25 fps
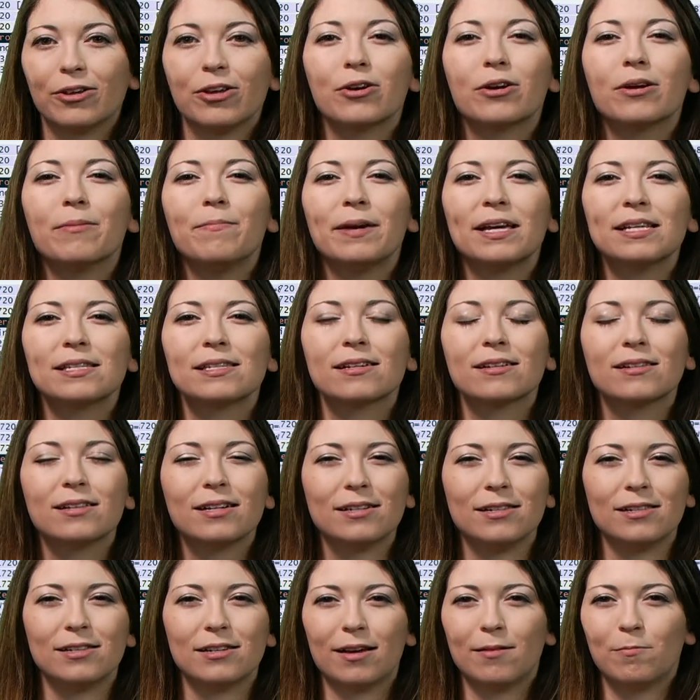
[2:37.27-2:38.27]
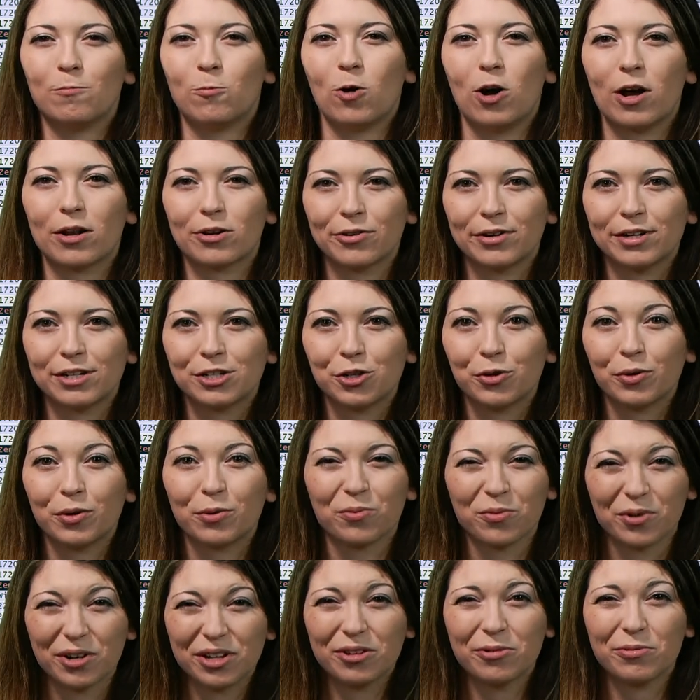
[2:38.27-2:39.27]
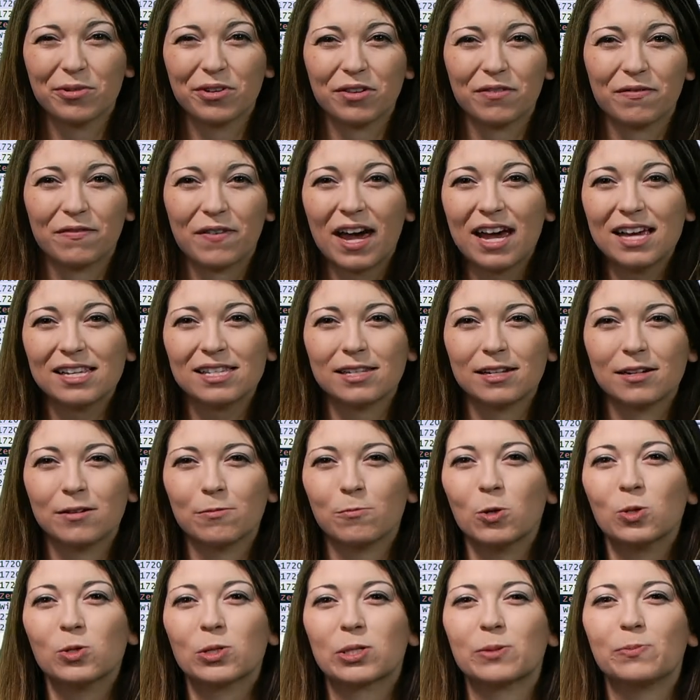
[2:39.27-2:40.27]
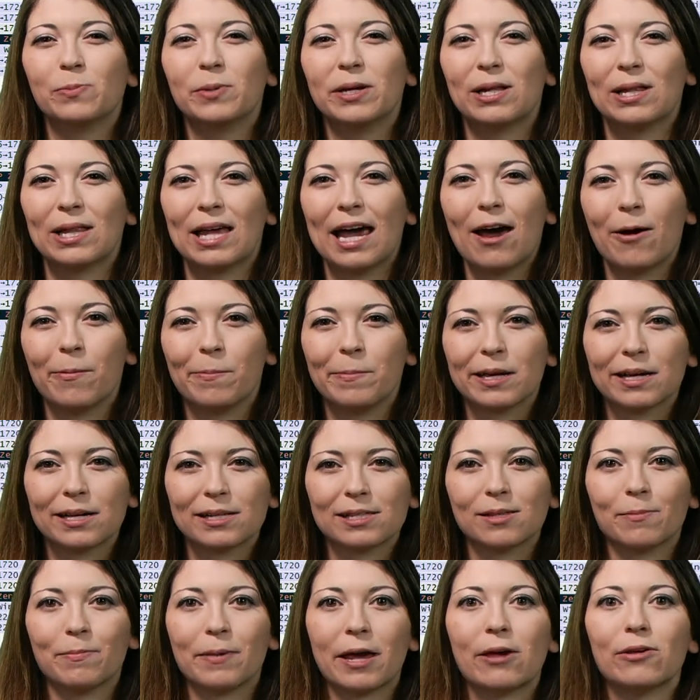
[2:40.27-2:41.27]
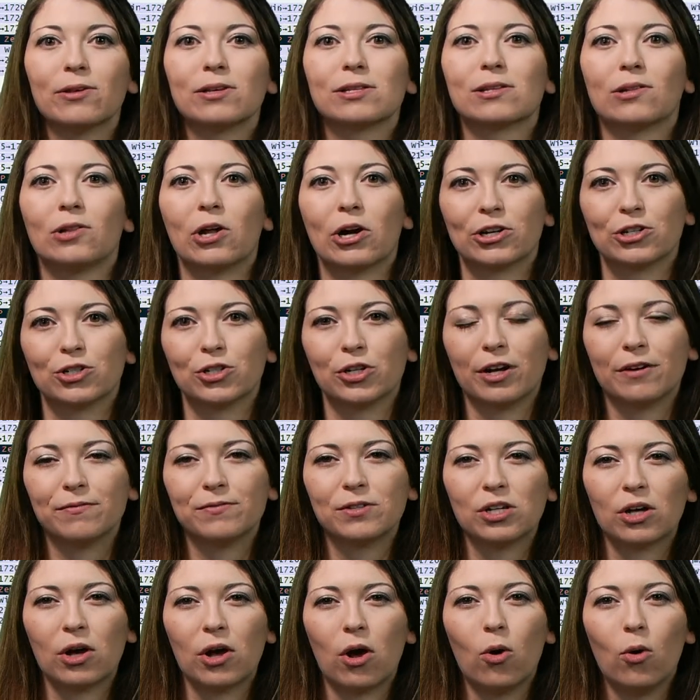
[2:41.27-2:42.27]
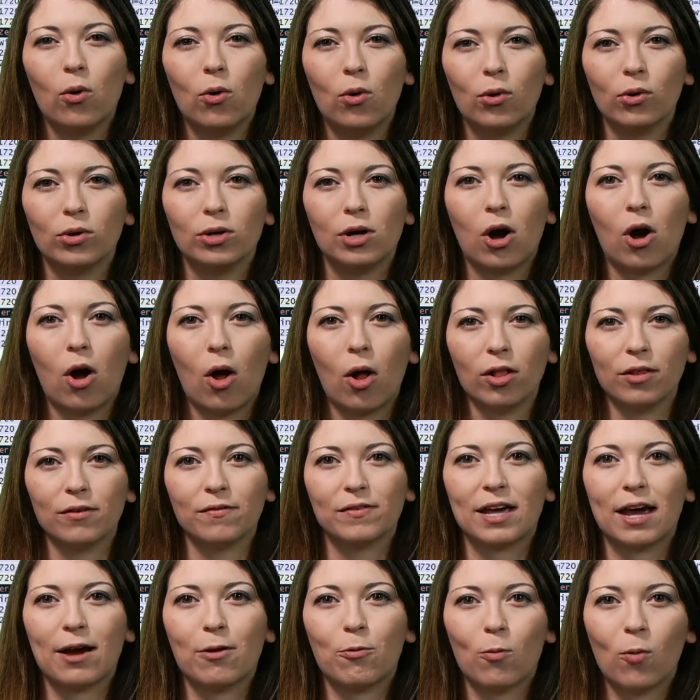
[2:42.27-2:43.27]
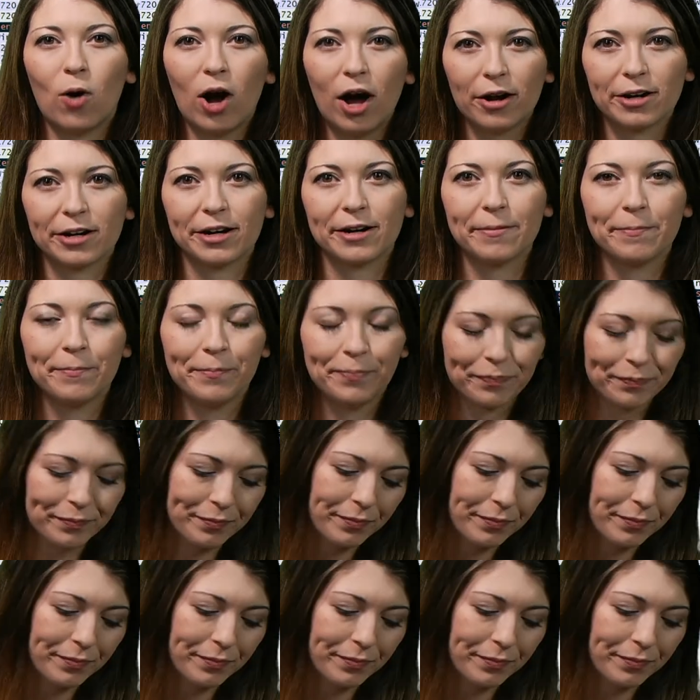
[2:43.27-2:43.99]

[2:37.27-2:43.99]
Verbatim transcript: You can basically dump water into it really fast and it won't spill out because the pail is large enough to hold all of that water.